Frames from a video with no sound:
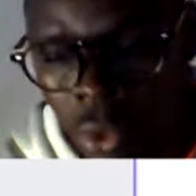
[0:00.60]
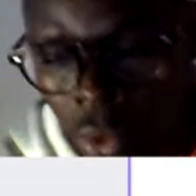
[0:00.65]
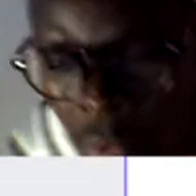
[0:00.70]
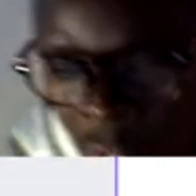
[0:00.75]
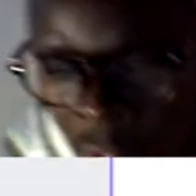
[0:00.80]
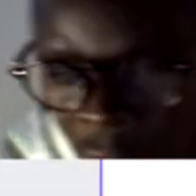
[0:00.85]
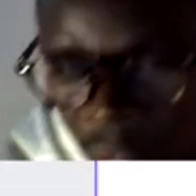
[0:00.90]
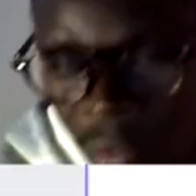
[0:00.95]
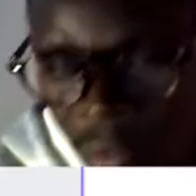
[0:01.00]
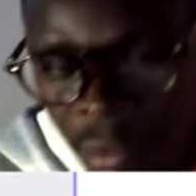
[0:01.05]

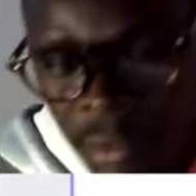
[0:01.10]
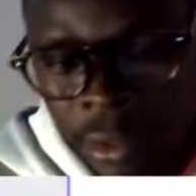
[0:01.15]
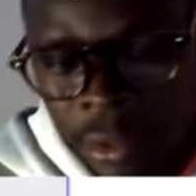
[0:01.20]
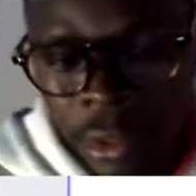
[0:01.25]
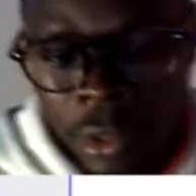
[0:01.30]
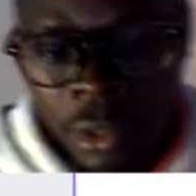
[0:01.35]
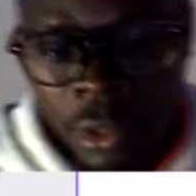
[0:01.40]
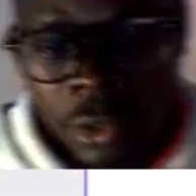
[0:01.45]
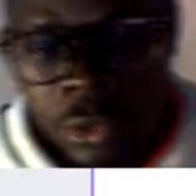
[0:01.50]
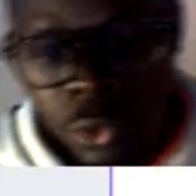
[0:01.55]
Okay,
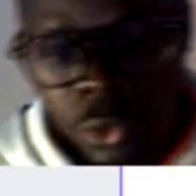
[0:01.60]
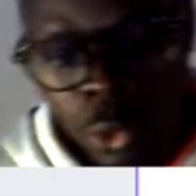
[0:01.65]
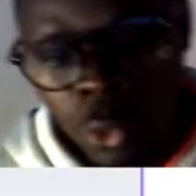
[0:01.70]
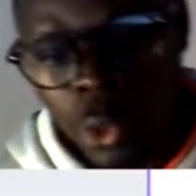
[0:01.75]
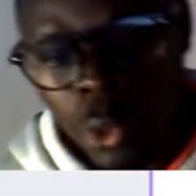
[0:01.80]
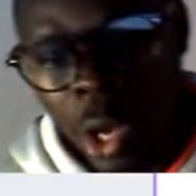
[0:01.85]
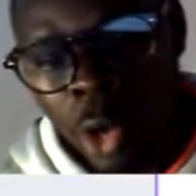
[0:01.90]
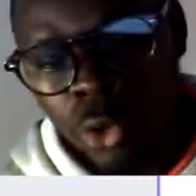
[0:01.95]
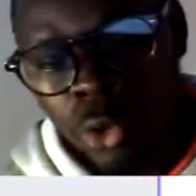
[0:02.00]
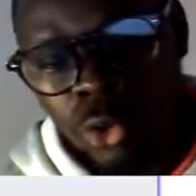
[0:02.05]

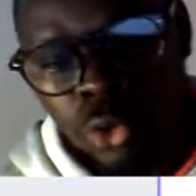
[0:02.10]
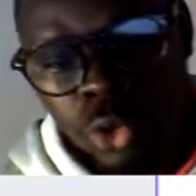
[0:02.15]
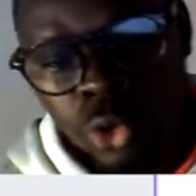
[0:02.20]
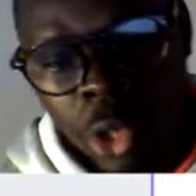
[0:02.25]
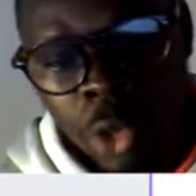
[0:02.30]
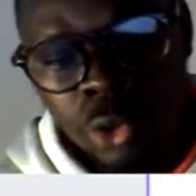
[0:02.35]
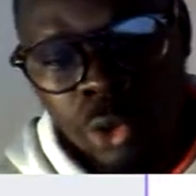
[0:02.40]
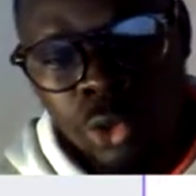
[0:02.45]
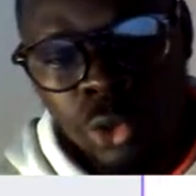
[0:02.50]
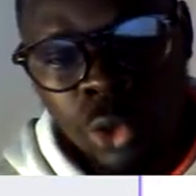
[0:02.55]
so how do
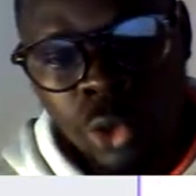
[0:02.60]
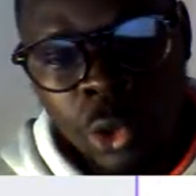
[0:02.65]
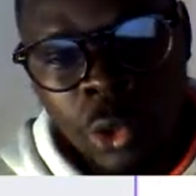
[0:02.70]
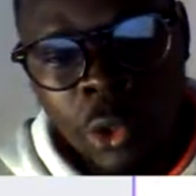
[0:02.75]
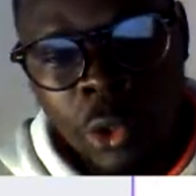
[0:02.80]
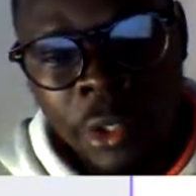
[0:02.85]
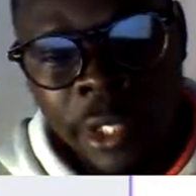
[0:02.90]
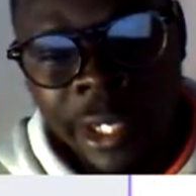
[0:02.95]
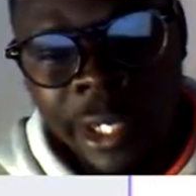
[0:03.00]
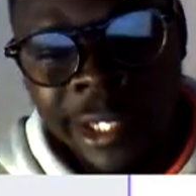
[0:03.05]

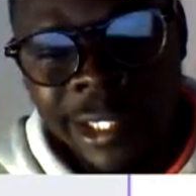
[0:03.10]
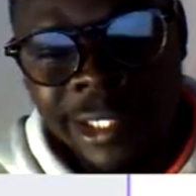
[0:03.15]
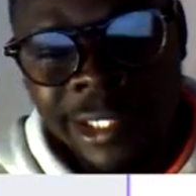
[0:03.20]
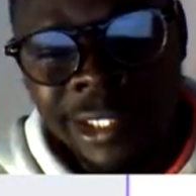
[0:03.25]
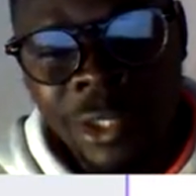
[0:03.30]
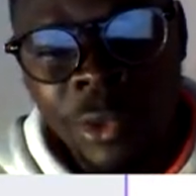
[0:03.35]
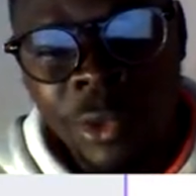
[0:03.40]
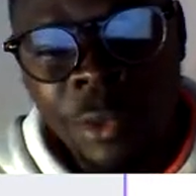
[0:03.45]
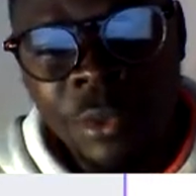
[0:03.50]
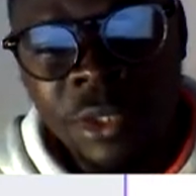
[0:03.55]
you
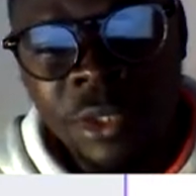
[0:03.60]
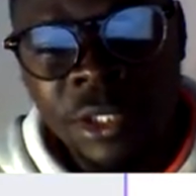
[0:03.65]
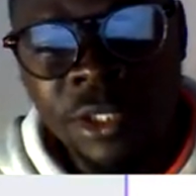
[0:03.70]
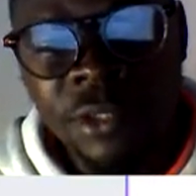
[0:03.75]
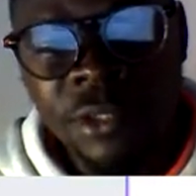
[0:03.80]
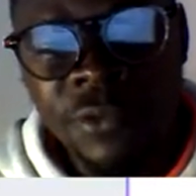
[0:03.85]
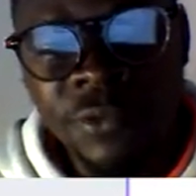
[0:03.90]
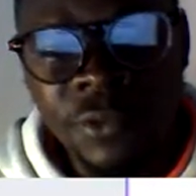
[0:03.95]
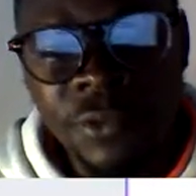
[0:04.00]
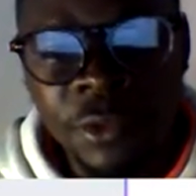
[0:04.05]
edit a
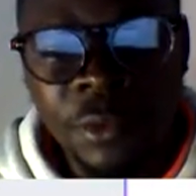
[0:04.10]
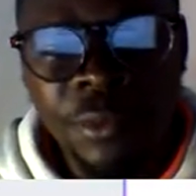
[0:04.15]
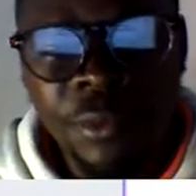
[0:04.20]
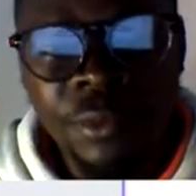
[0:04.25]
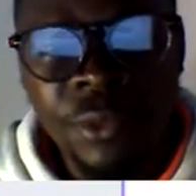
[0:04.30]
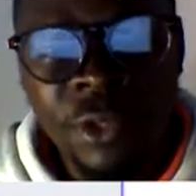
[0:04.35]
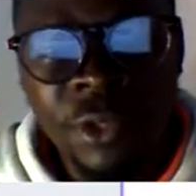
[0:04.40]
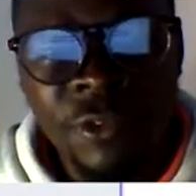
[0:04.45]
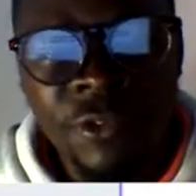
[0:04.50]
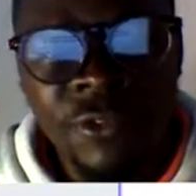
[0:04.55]
website
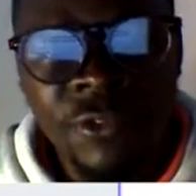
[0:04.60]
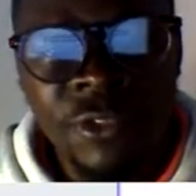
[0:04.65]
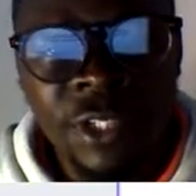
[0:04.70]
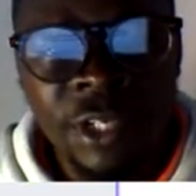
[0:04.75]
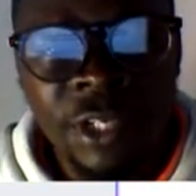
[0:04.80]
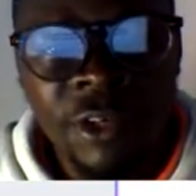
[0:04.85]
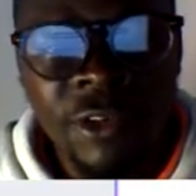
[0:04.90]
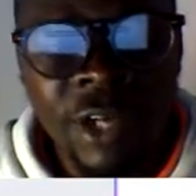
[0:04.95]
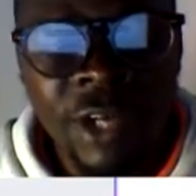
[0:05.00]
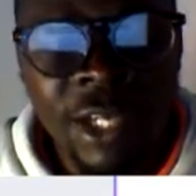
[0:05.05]
from the
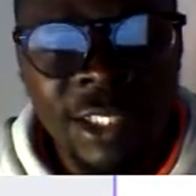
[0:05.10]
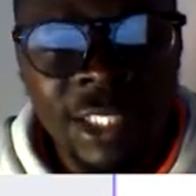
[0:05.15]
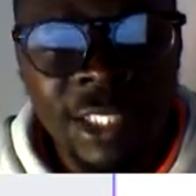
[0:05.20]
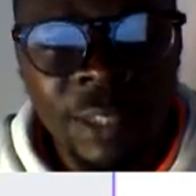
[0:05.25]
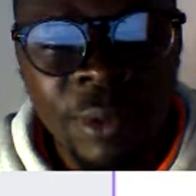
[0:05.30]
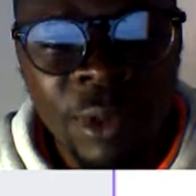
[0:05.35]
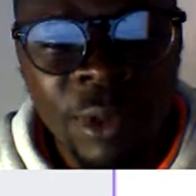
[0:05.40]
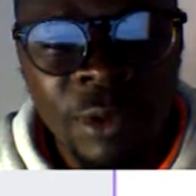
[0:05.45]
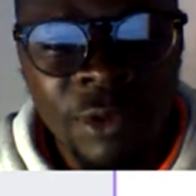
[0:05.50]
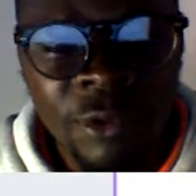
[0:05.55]

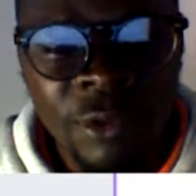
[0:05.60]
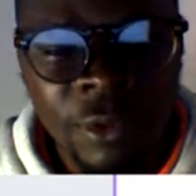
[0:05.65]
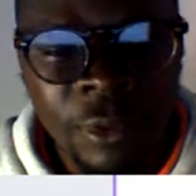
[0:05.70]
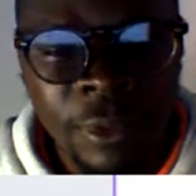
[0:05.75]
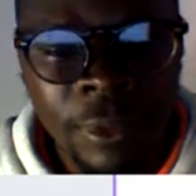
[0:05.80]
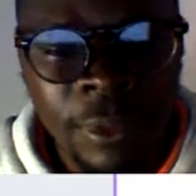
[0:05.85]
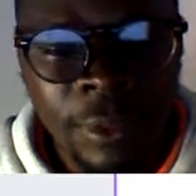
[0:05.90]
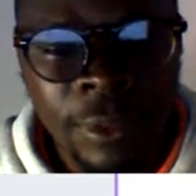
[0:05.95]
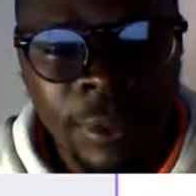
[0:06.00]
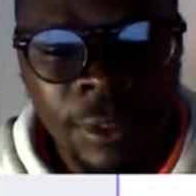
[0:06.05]
customer
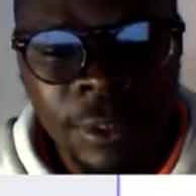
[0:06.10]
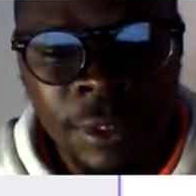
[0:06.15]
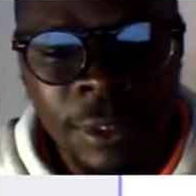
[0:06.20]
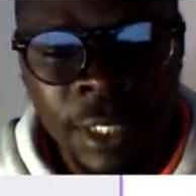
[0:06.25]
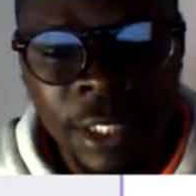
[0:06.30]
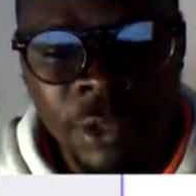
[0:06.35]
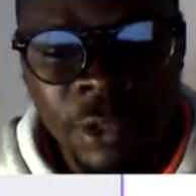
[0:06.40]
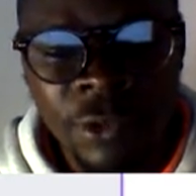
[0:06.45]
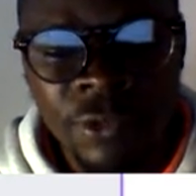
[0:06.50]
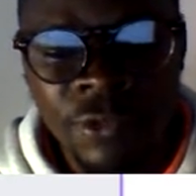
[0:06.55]

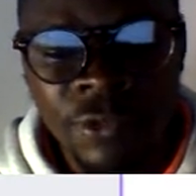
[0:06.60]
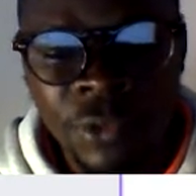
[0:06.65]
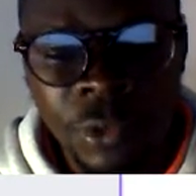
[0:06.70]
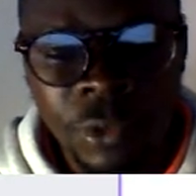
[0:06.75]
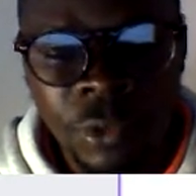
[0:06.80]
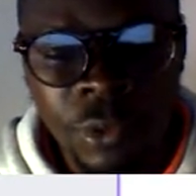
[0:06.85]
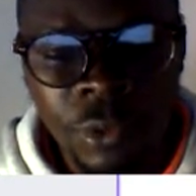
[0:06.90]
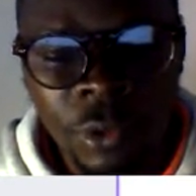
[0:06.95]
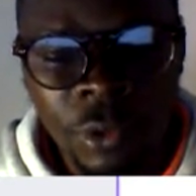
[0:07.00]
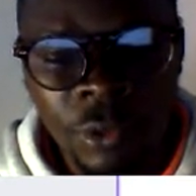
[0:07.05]
side of
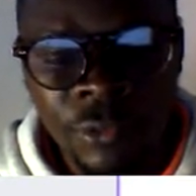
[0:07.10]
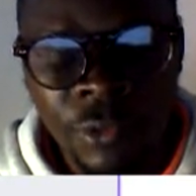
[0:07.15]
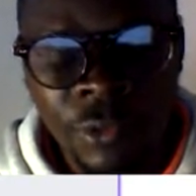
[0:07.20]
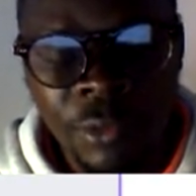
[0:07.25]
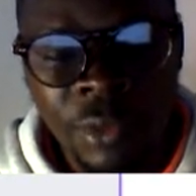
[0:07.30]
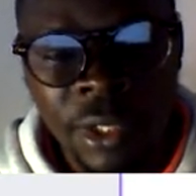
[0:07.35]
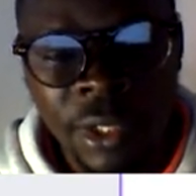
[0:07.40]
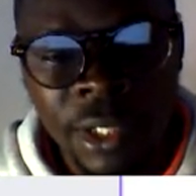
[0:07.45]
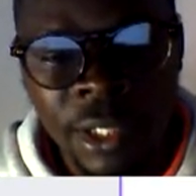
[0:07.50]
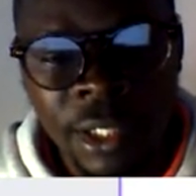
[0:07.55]
view, or
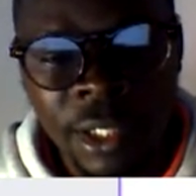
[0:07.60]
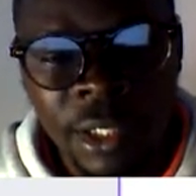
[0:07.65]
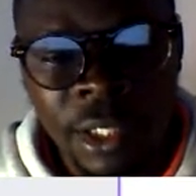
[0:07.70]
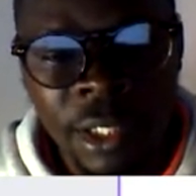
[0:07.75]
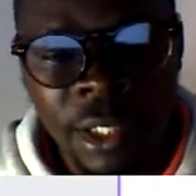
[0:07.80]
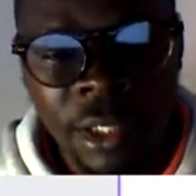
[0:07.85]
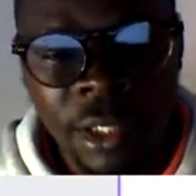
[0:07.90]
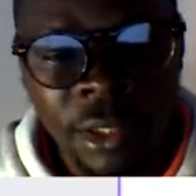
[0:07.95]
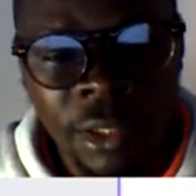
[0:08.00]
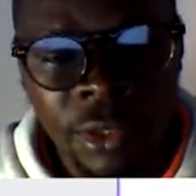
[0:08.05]
from
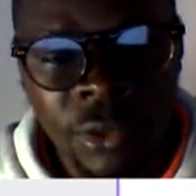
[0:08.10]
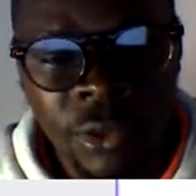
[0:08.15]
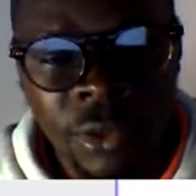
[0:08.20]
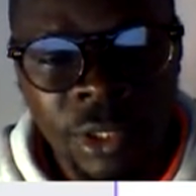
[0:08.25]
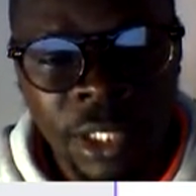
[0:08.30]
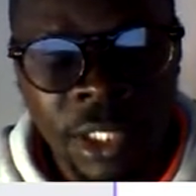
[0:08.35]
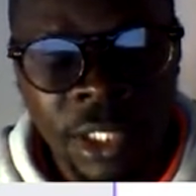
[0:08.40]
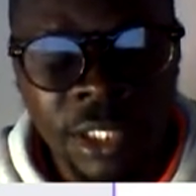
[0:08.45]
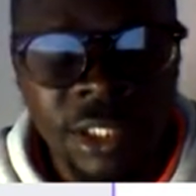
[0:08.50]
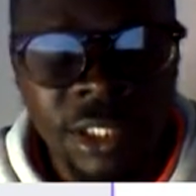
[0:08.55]
the
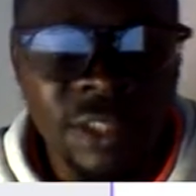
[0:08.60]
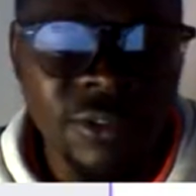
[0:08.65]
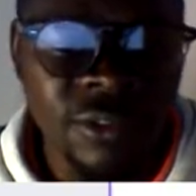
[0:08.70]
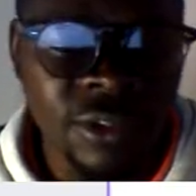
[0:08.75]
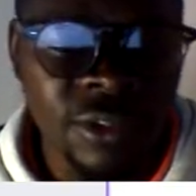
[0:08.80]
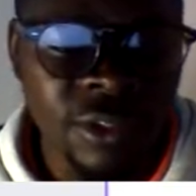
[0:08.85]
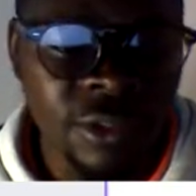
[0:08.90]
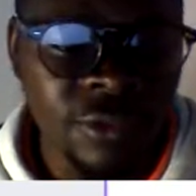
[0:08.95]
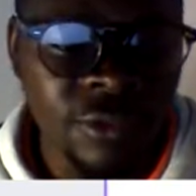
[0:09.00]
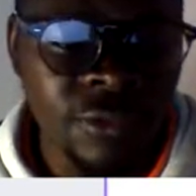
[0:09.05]
user
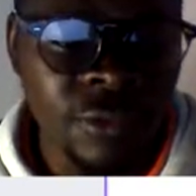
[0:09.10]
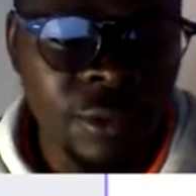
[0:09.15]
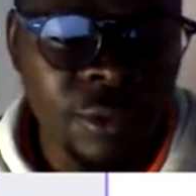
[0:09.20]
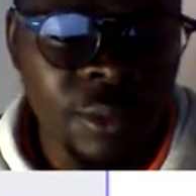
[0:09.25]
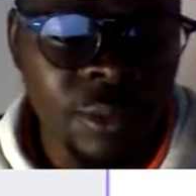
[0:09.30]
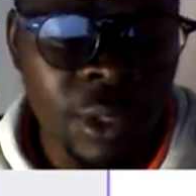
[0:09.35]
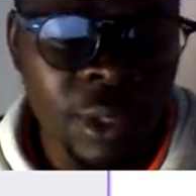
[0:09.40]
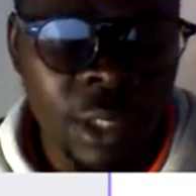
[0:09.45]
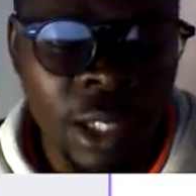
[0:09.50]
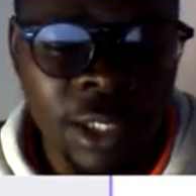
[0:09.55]
interface,
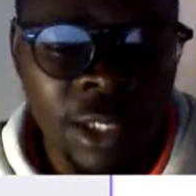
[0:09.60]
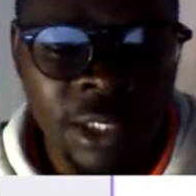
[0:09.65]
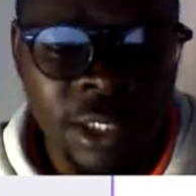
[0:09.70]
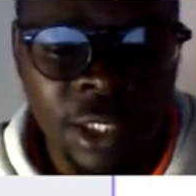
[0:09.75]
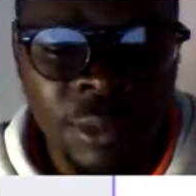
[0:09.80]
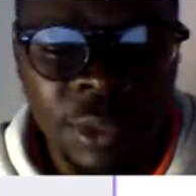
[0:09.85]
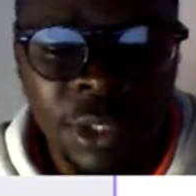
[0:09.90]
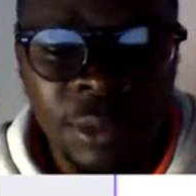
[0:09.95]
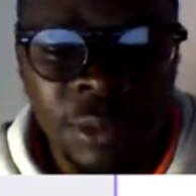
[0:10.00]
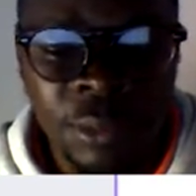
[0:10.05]
from the
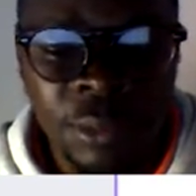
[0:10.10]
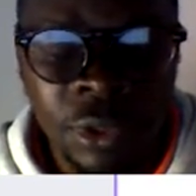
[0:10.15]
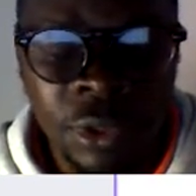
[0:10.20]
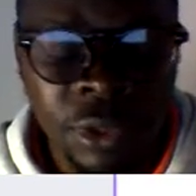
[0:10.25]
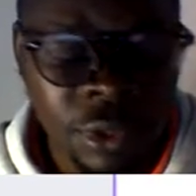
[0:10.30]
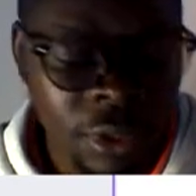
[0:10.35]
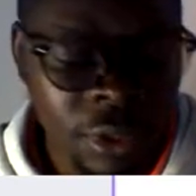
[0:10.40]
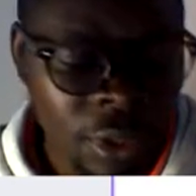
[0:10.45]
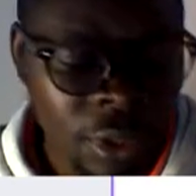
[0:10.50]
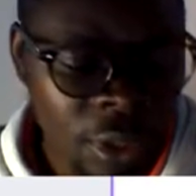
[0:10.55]
customer's
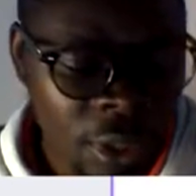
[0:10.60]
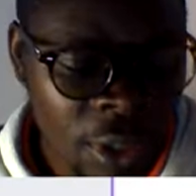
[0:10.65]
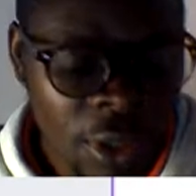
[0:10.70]
point